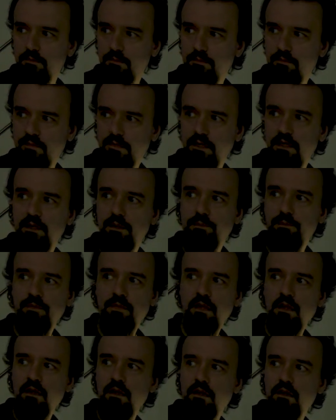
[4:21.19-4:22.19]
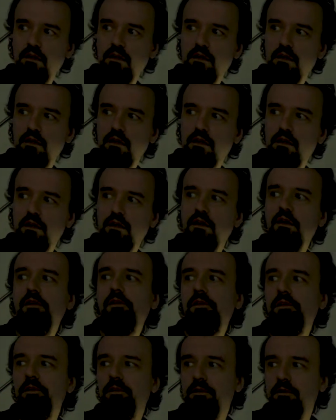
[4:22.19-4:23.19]
Yeah,
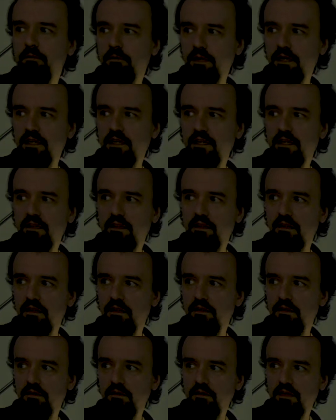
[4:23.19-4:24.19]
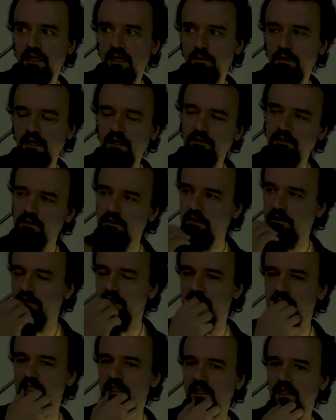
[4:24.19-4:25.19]
we're getting there. Okay, I'm not even sure if
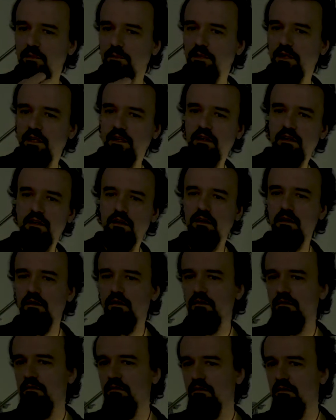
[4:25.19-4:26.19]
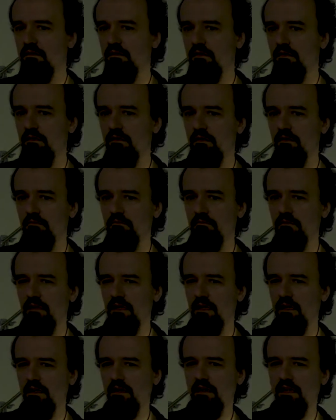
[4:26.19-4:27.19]
this is gonna be a...
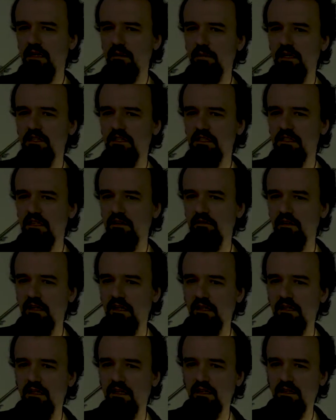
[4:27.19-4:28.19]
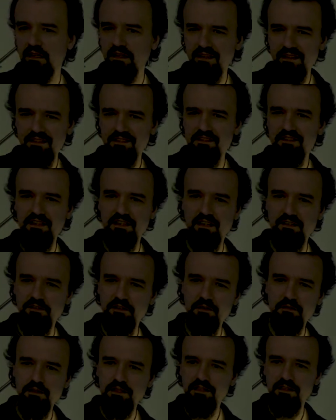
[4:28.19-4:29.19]
I think I might just leave it like that. I think it's good enough. You
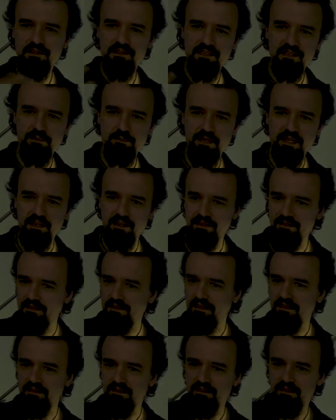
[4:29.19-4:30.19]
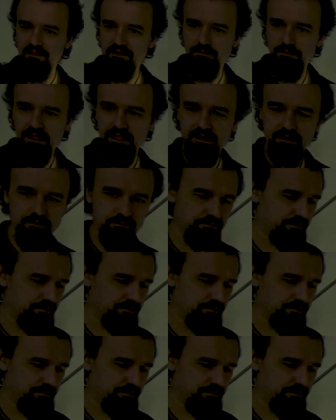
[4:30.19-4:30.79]
don't need to see me. It's not me.